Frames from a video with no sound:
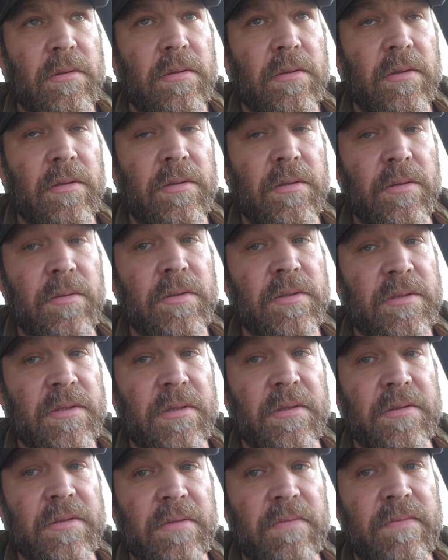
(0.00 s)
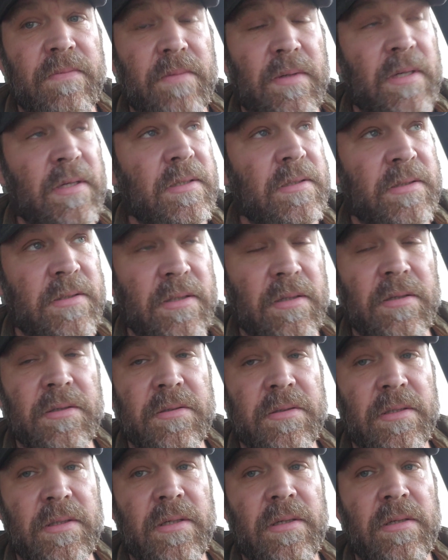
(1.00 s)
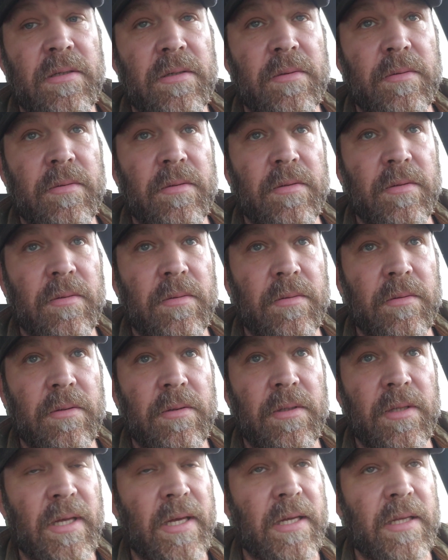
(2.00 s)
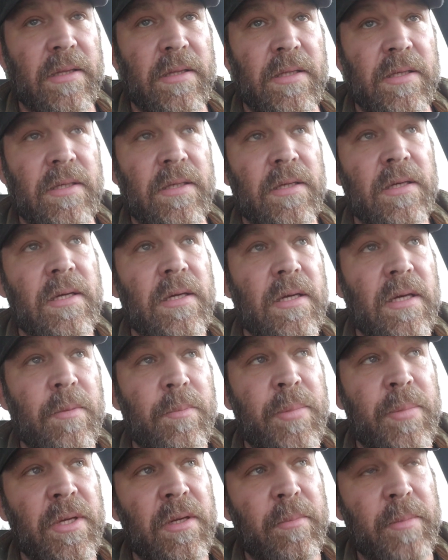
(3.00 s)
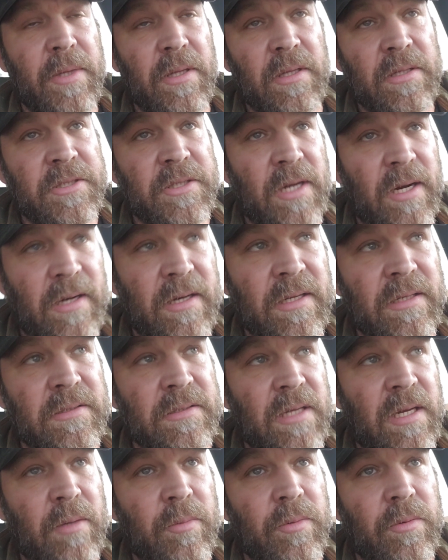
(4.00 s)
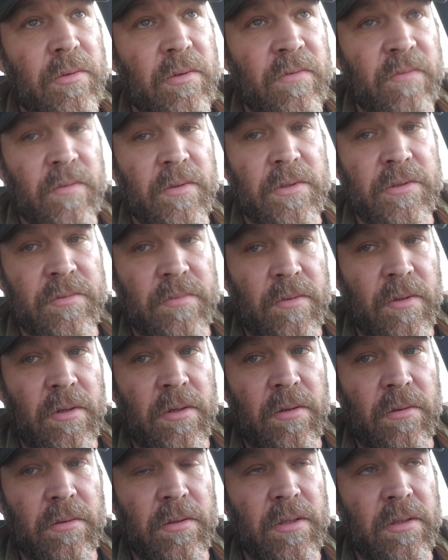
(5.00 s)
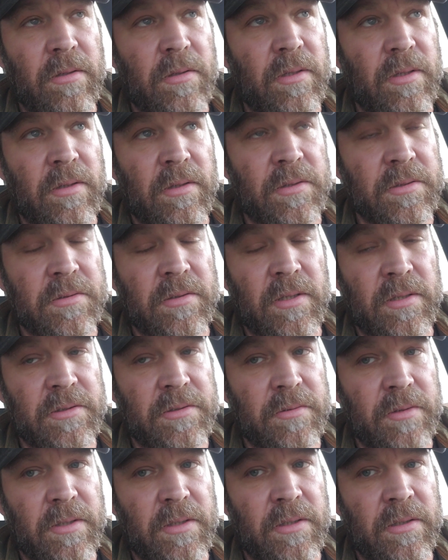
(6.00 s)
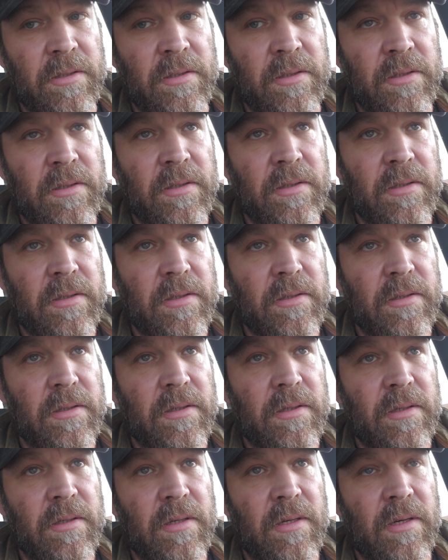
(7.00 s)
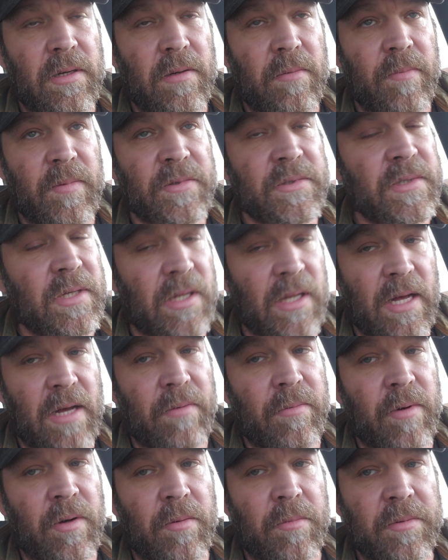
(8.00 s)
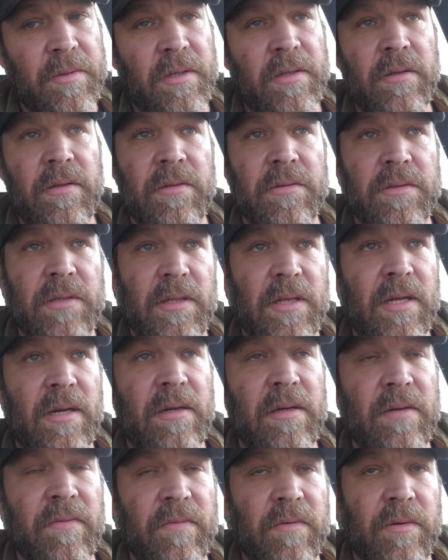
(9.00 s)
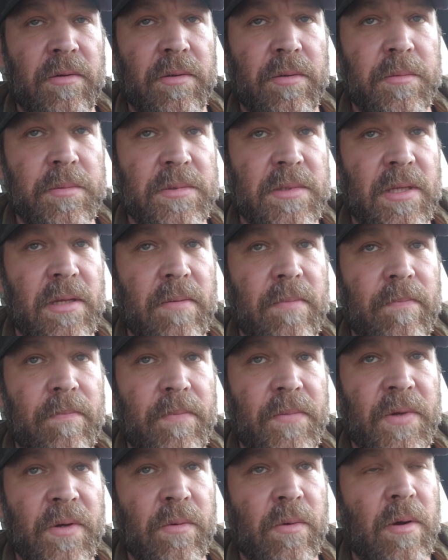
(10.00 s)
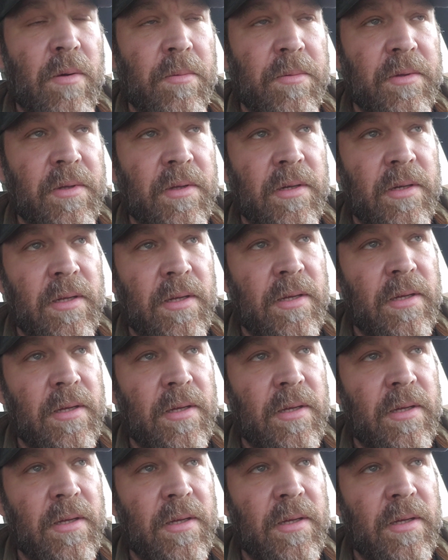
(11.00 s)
The dude is he's seriously like the epitome, the shining example of what is wrong in this country. There's a lot wrong with it, and there's a lot of different groups that are wrong with it.